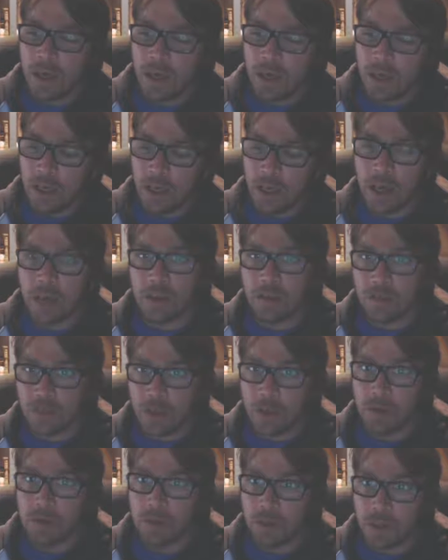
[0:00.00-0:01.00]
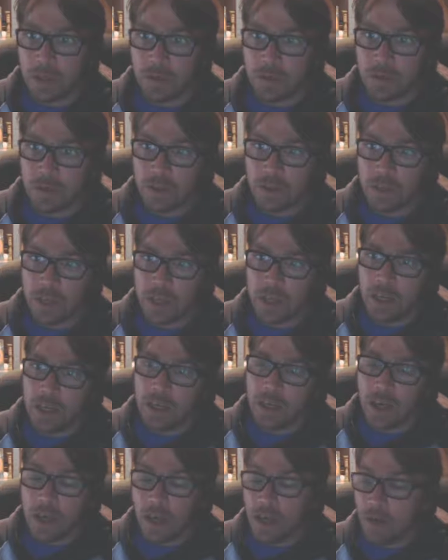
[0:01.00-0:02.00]
yeah, so that was good. That was decided.
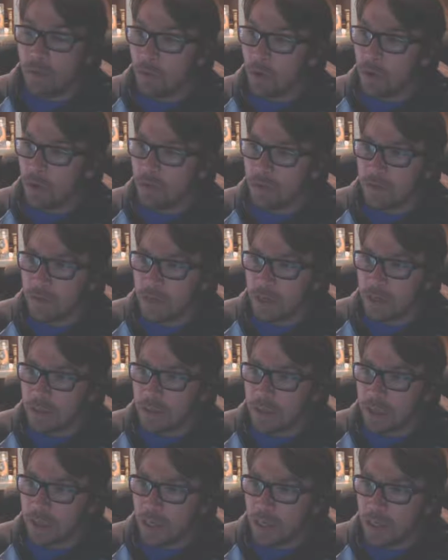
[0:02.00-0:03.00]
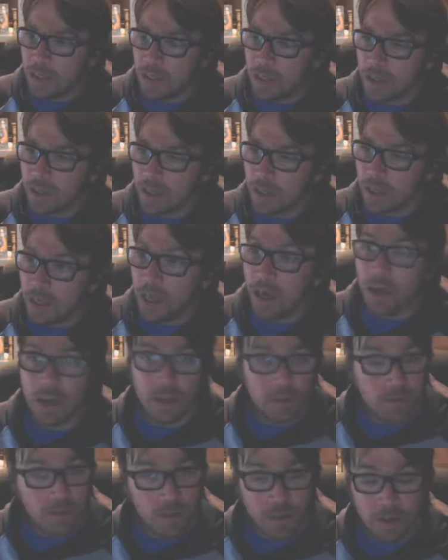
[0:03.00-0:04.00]
What else have I decided? Yeah, I
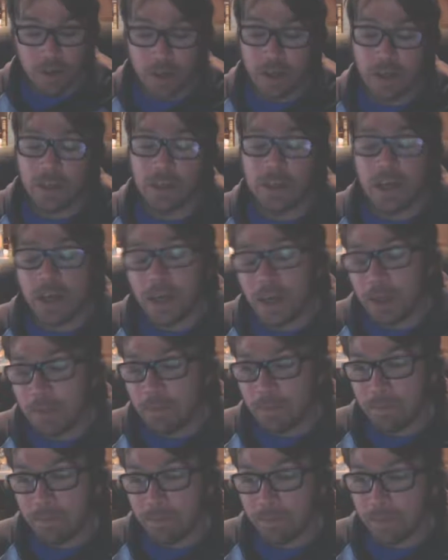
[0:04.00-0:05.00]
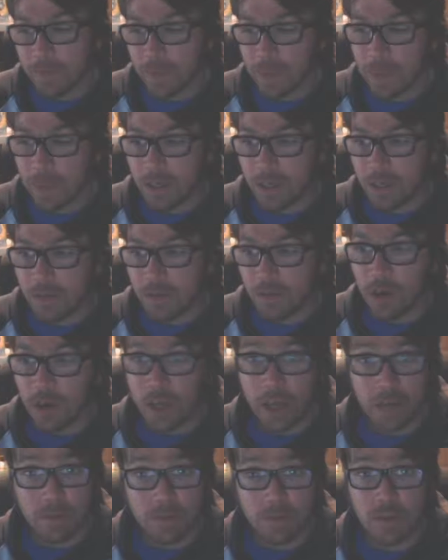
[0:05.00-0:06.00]
started
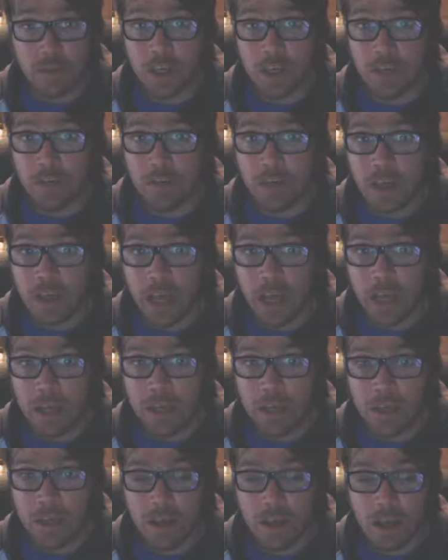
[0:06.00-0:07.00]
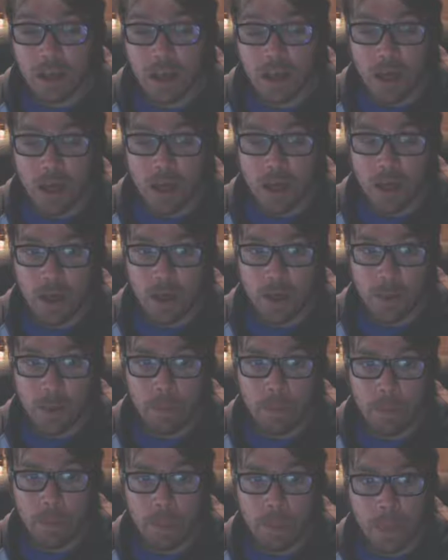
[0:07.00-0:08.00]
exercising again. I
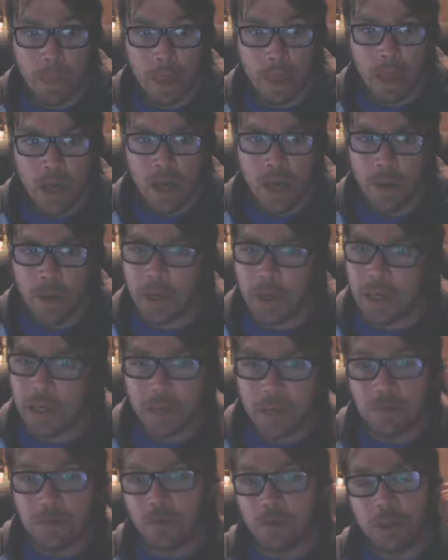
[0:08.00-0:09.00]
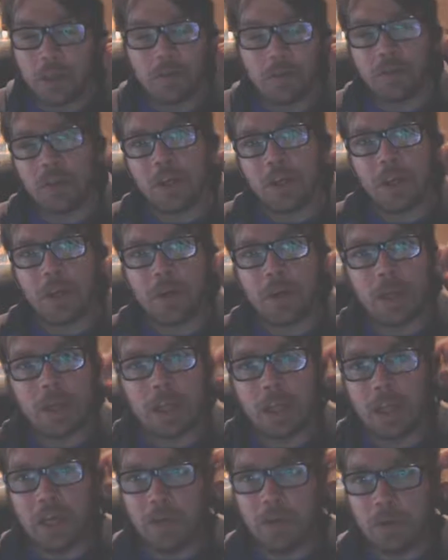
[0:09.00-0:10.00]
went. It was really funny. I went
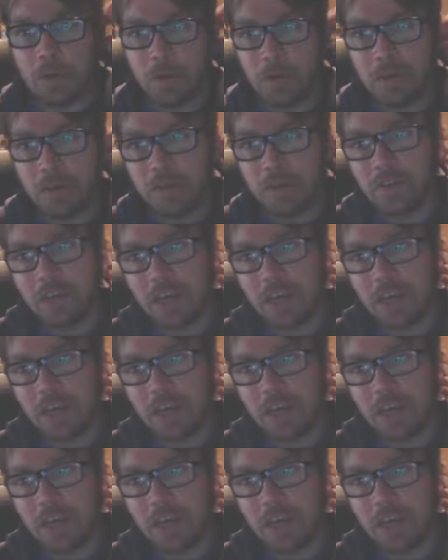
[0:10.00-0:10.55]
climbing once,